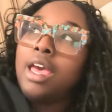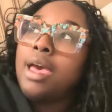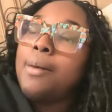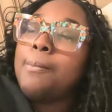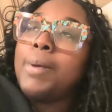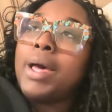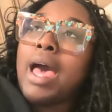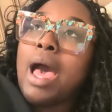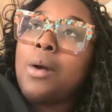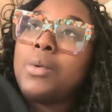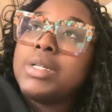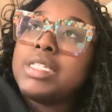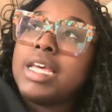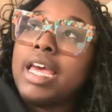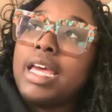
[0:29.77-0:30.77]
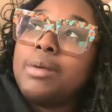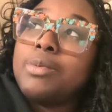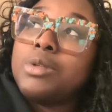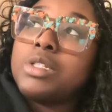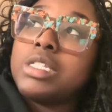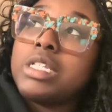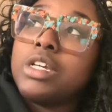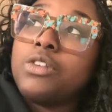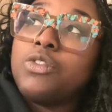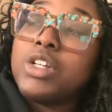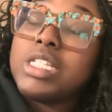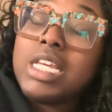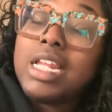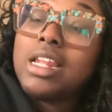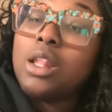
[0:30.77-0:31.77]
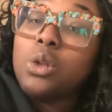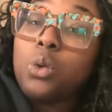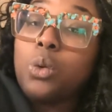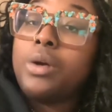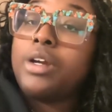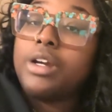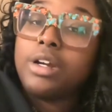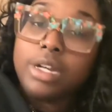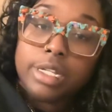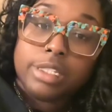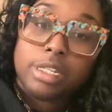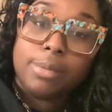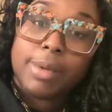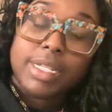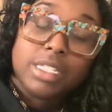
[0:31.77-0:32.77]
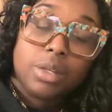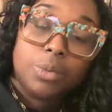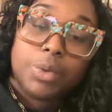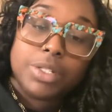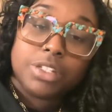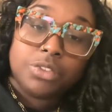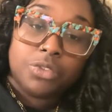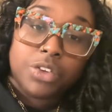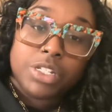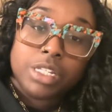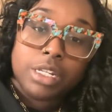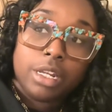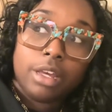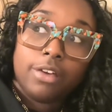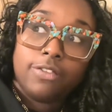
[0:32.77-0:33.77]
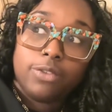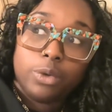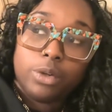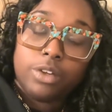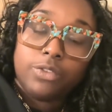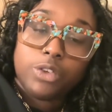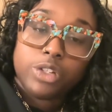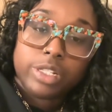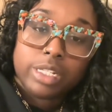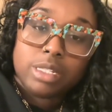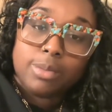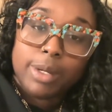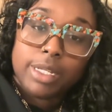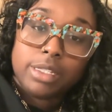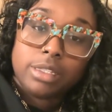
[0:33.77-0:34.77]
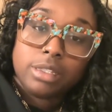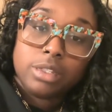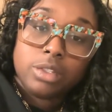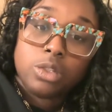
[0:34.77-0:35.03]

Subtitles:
But I wasn't able to retain a lawyer until my son was a resident of Florida for 6 months.